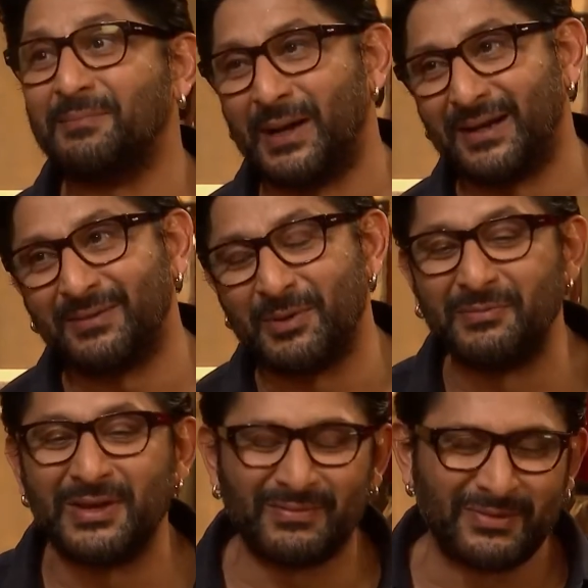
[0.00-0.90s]
but, but when
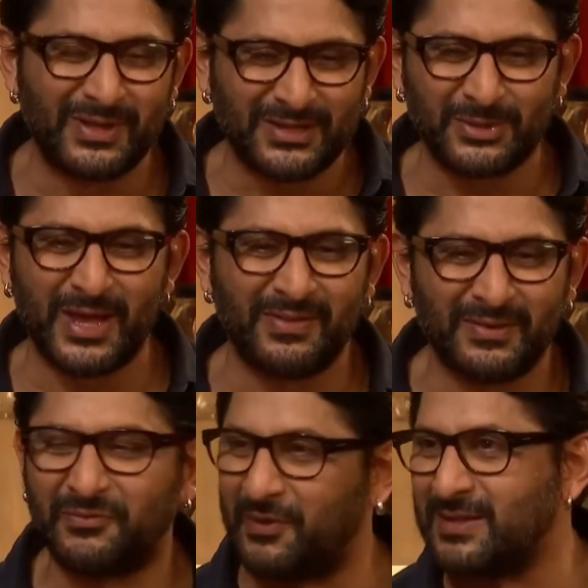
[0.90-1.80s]
we when we are together,
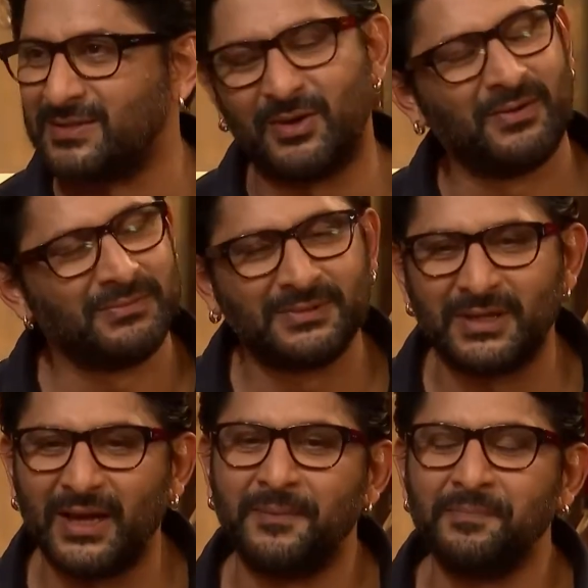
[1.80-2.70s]
friends and all,
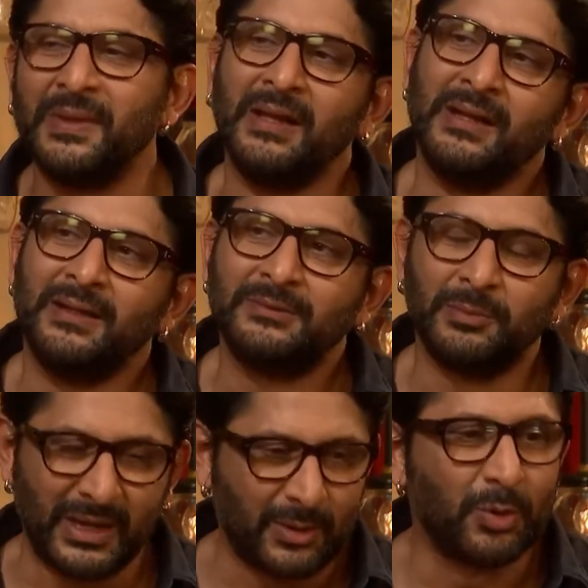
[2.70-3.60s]
yeah. So
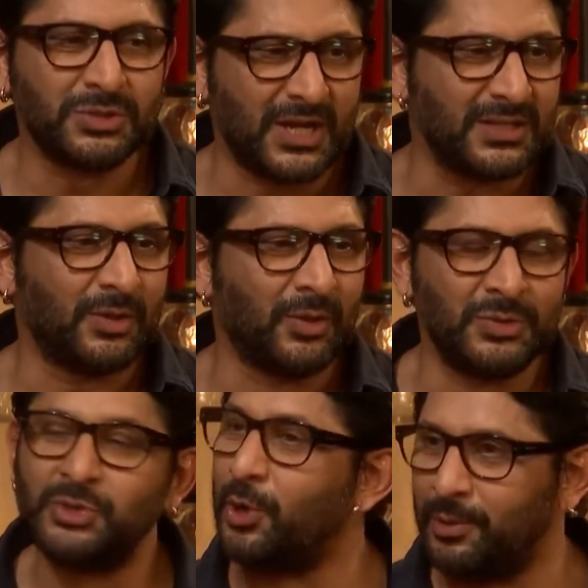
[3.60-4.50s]
my co-stars and all
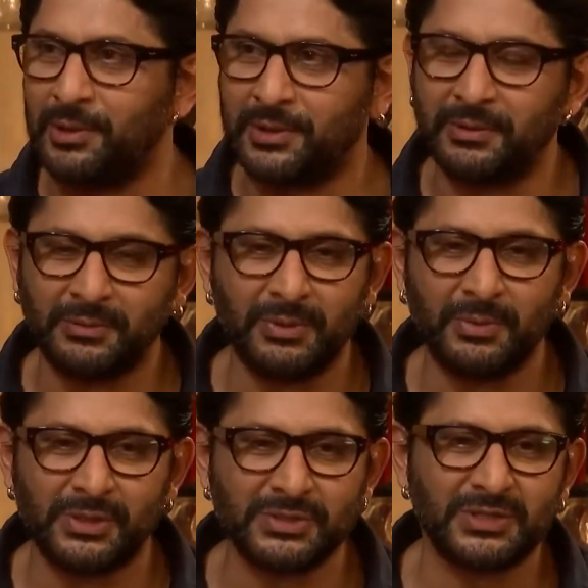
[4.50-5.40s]
enjoy working with me
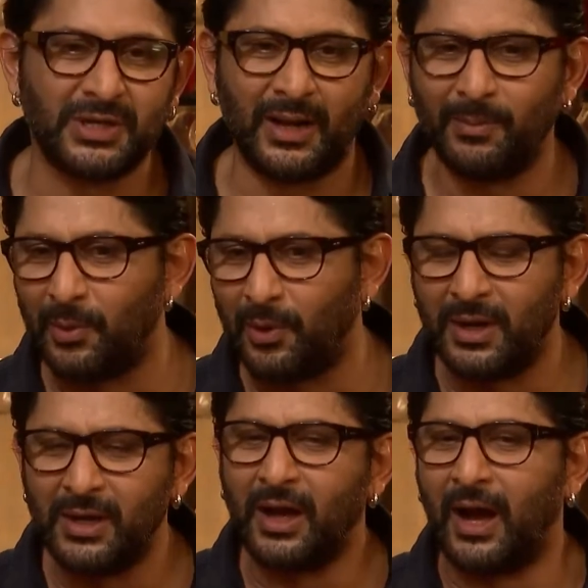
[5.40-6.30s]
because I'm,
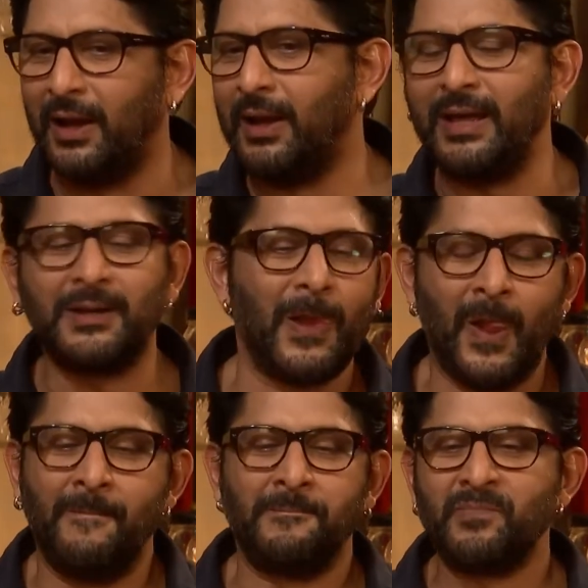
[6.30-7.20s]
I like,
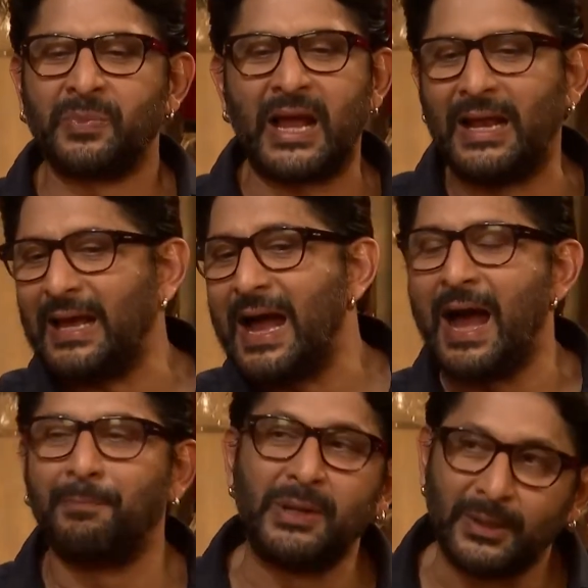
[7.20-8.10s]
I like a
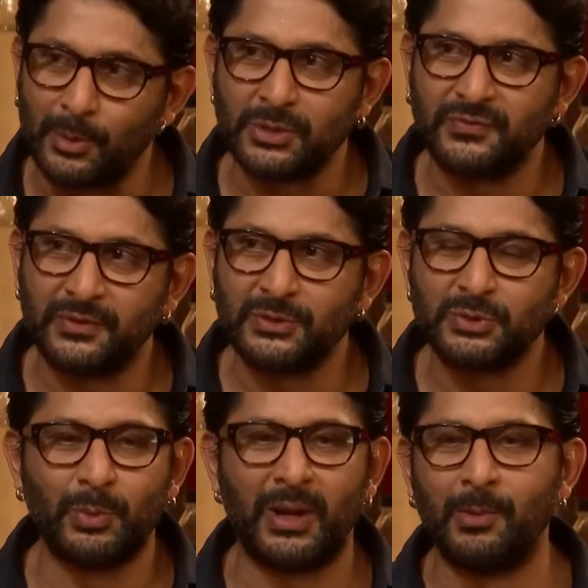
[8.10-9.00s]
happy atmosphere.
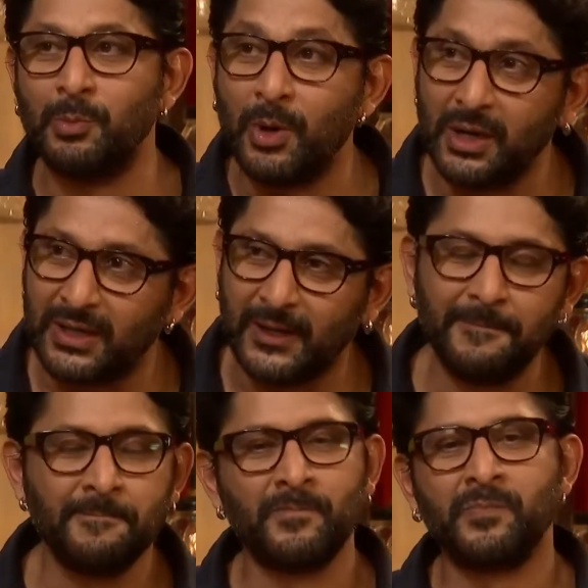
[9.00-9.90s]
So when I'm working,
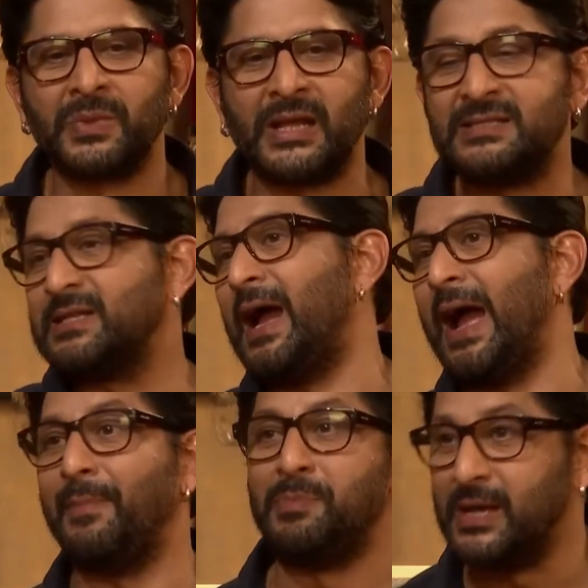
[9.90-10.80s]
mm -hmm. it's a
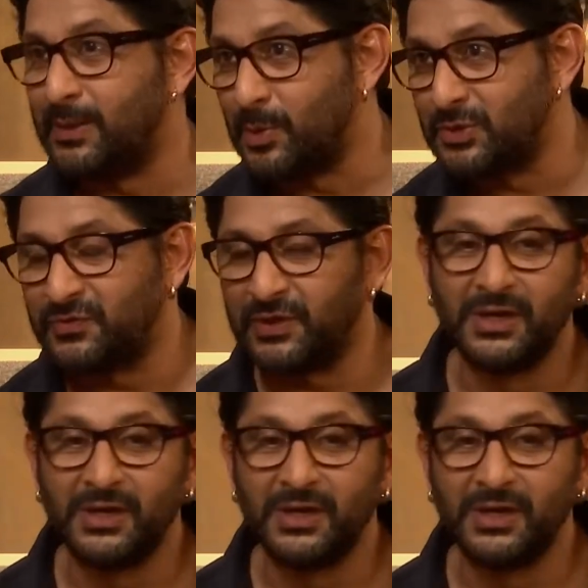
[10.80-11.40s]
happy atmosphere